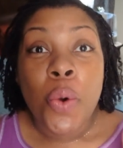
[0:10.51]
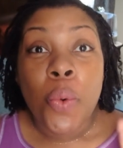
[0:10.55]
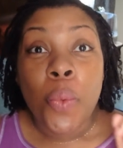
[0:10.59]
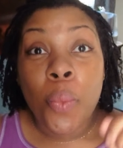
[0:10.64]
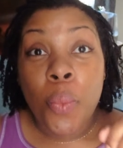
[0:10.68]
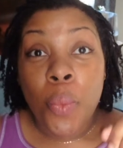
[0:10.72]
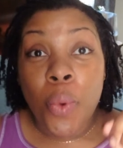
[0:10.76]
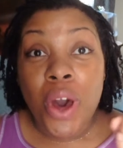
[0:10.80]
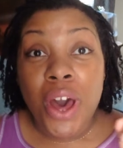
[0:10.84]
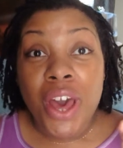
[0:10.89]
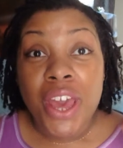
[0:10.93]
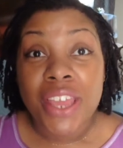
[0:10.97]

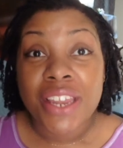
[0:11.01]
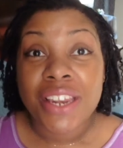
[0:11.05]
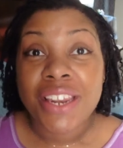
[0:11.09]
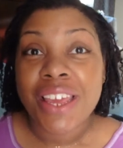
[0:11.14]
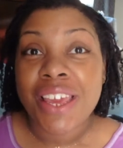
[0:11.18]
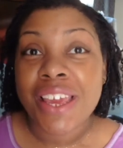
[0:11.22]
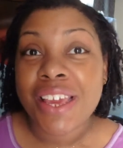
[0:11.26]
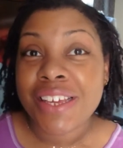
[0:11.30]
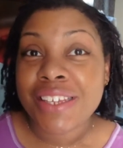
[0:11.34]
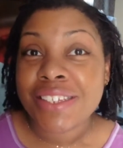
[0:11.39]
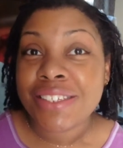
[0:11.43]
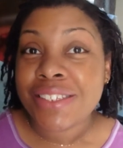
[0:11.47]
One,
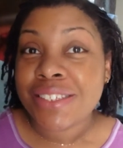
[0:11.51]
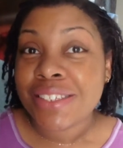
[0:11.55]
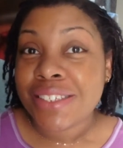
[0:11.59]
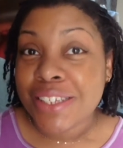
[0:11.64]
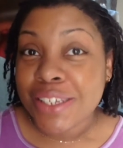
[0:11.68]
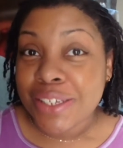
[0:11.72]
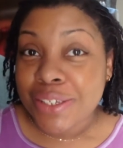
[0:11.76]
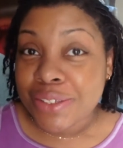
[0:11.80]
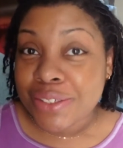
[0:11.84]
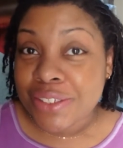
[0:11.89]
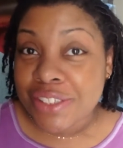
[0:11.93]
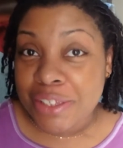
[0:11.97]

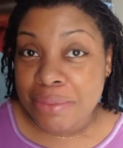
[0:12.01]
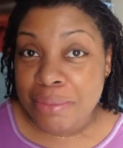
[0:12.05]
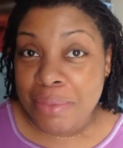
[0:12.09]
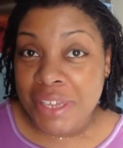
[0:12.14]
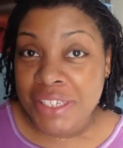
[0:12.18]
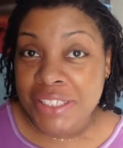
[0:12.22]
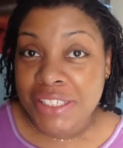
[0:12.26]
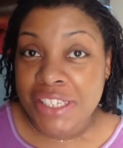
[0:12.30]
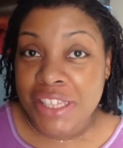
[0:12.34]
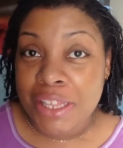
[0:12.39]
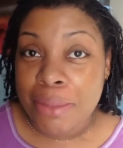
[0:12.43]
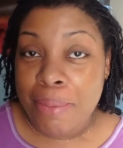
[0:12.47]
excuse the
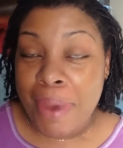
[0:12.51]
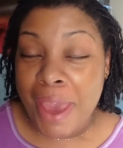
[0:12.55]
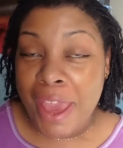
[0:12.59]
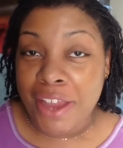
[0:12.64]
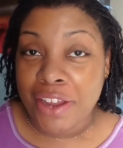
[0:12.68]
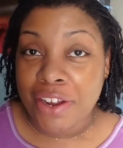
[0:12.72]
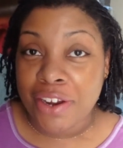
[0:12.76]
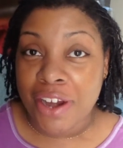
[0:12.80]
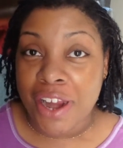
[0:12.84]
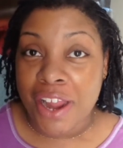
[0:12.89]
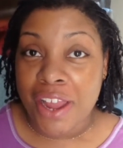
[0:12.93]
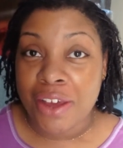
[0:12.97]
mess in the
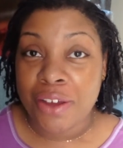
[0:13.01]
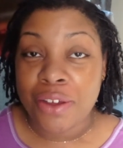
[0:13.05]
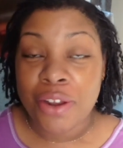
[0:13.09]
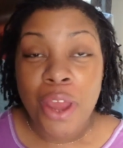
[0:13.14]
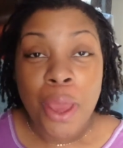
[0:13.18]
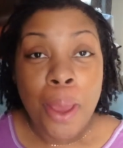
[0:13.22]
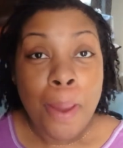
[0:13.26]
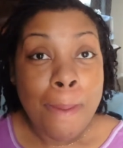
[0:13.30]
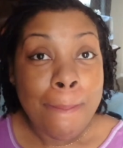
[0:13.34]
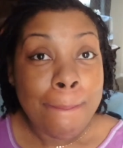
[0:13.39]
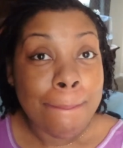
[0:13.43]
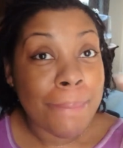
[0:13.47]
background.
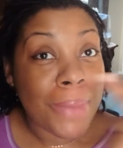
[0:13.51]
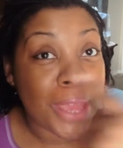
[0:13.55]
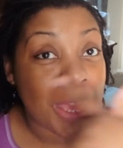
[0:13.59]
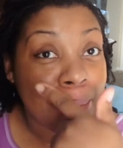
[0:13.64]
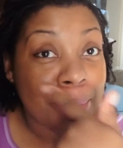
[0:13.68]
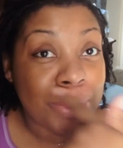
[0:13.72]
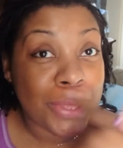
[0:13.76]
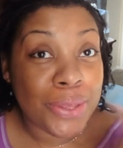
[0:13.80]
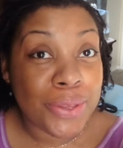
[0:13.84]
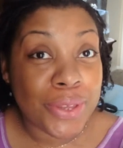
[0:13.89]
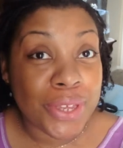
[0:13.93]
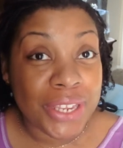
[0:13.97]

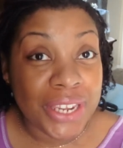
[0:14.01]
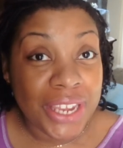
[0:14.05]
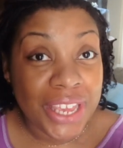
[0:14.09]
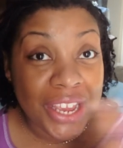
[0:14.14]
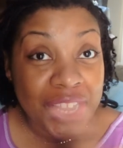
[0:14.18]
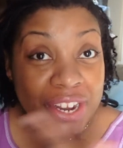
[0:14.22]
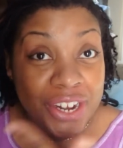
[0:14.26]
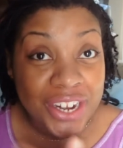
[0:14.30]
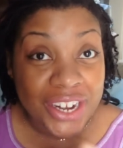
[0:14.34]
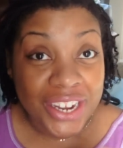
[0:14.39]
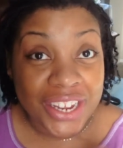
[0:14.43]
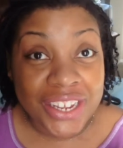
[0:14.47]
Maybe you can
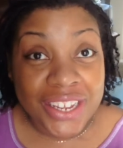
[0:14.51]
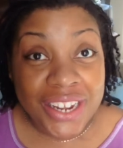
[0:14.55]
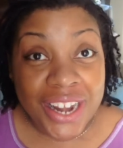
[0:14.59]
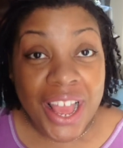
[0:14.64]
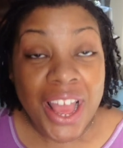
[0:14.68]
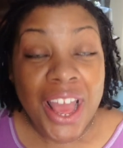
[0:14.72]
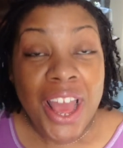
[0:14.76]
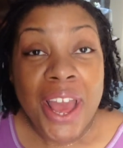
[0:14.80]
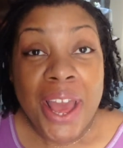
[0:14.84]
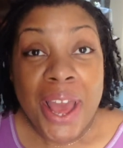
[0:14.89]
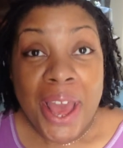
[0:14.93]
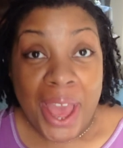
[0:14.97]
hear it.
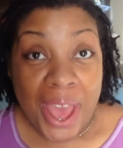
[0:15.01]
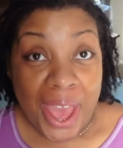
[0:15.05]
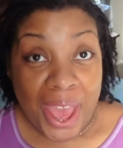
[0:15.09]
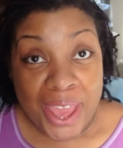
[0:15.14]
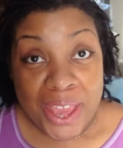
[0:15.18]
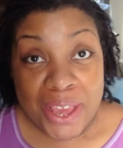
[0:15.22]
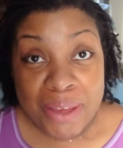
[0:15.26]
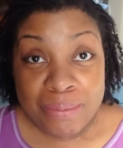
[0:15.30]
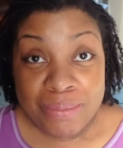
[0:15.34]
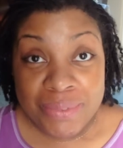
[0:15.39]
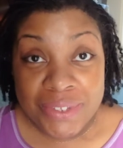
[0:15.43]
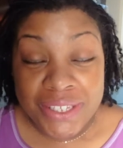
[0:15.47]
I
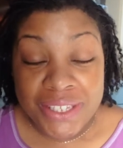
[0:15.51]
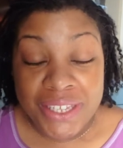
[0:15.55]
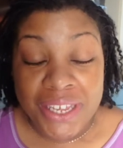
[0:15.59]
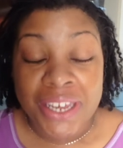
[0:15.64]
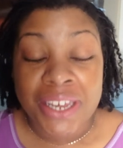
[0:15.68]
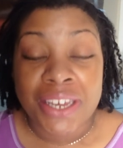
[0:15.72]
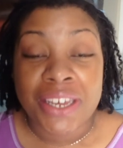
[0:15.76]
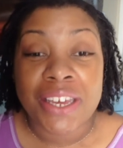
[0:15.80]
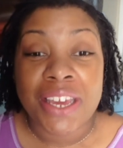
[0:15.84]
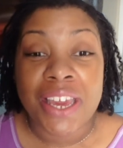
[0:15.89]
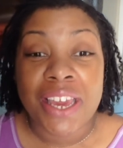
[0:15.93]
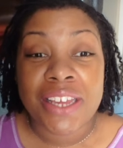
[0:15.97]
am
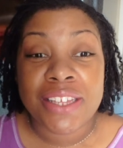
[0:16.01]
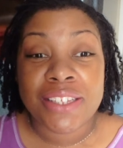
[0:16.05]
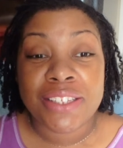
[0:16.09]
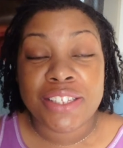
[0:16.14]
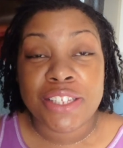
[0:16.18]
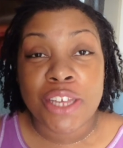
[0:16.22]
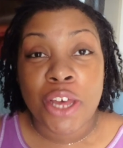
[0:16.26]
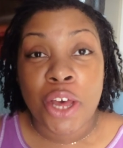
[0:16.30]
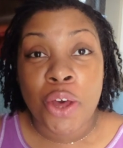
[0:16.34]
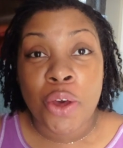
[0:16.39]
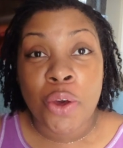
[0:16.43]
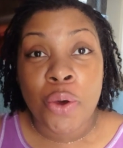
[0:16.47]
sick and
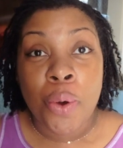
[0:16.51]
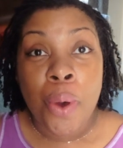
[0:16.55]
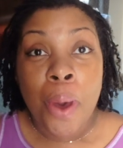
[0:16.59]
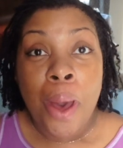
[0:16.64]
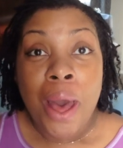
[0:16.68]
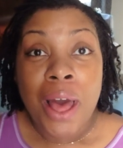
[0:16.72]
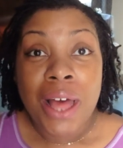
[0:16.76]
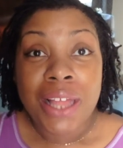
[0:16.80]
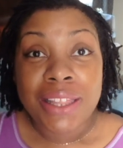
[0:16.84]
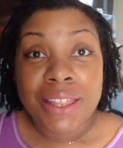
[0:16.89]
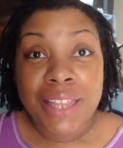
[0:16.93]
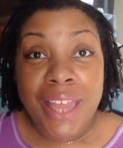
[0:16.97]
so
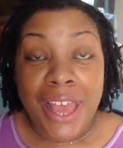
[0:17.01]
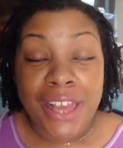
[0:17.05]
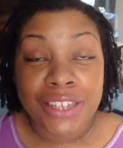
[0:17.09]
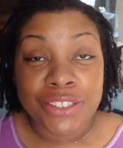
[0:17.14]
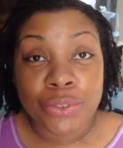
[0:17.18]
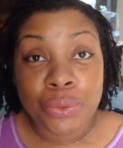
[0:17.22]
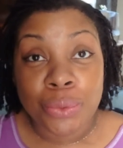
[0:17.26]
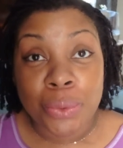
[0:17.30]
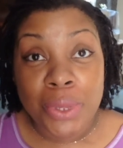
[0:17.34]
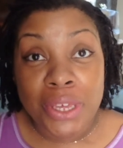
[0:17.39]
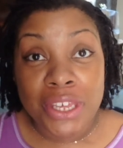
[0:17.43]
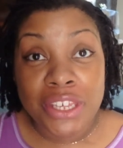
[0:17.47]

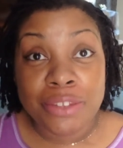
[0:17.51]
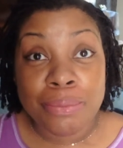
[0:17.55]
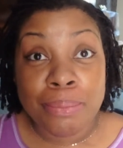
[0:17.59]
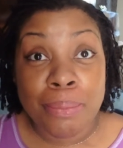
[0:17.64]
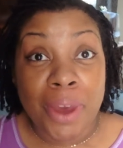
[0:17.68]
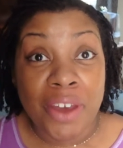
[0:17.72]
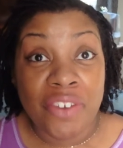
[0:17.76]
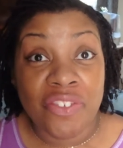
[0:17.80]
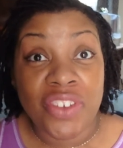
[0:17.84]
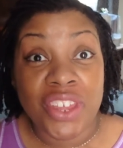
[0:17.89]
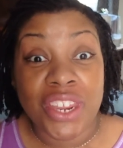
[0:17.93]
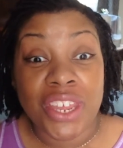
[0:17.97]
last week
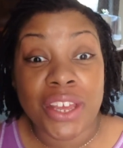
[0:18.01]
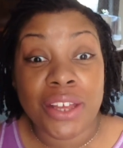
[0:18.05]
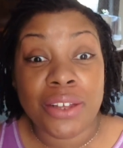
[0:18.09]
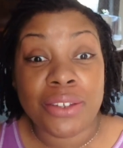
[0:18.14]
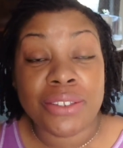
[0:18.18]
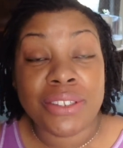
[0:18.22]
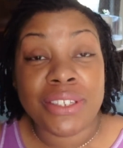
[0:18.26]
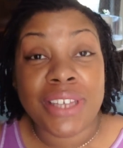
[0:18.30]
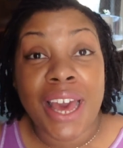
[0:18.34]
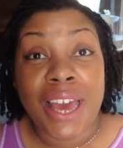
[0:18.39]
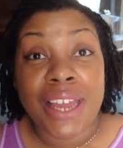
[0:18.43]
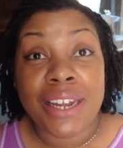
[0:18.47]
my
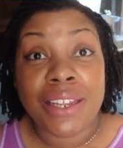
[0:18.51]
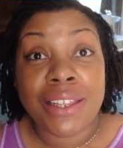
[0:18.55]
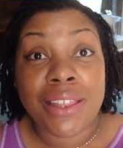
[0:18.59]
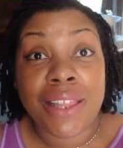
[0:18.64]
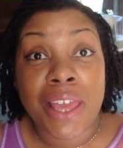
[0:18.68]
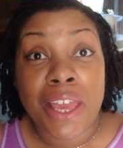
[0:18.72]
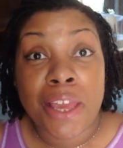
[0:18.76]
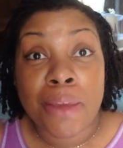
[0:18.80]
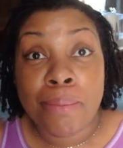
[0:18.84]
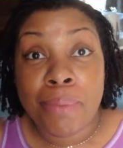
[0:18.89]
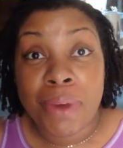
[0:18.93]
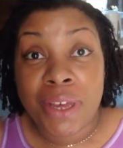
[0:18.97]
videos got
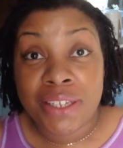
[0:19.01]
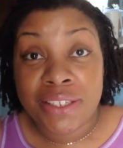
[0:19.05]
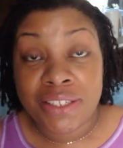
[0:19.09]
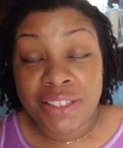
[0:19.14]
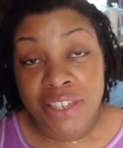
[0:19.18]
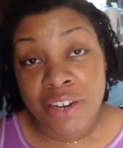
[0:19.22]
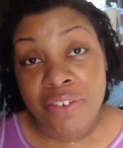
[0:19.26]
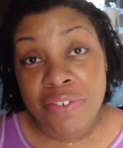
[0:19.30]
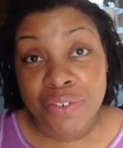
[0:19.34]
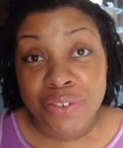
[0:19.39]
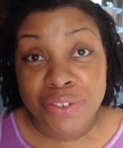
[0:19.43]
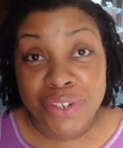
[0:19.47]
delayed by
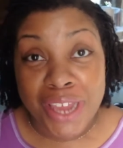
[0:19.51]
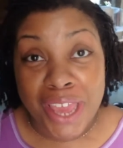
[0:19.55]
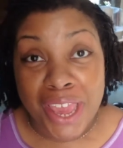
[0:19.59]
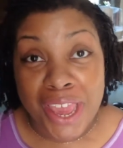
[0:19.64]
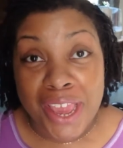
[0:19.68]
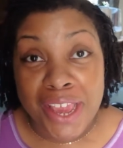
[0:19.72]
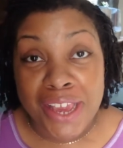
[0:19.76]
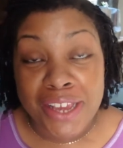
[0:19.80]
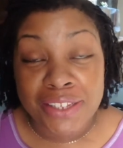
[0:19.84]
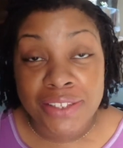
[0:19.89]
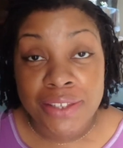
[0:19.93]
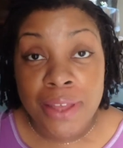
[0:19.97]
several
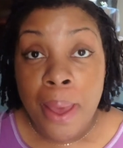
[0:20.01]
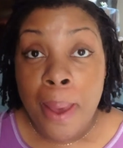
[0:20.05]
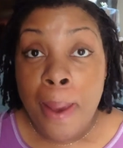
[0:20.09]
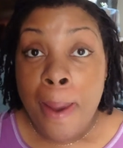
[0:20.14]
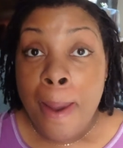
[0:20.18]
days